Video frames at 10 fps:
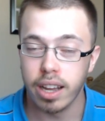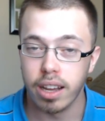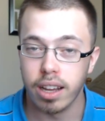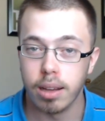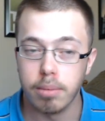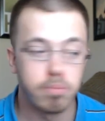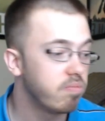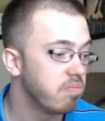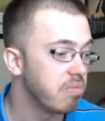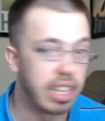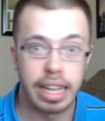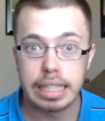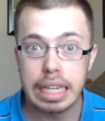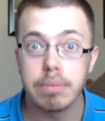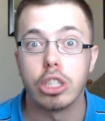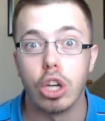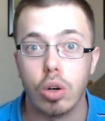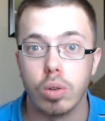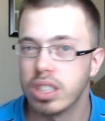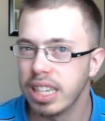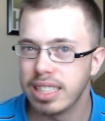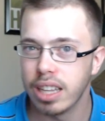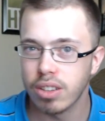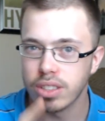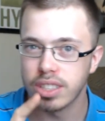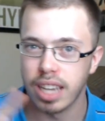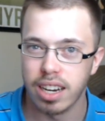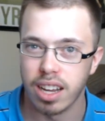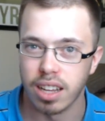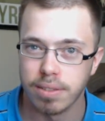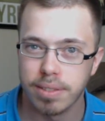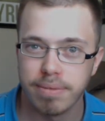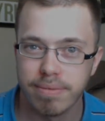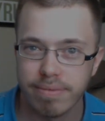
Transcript: And that's it. So, Chase Taylor signing off.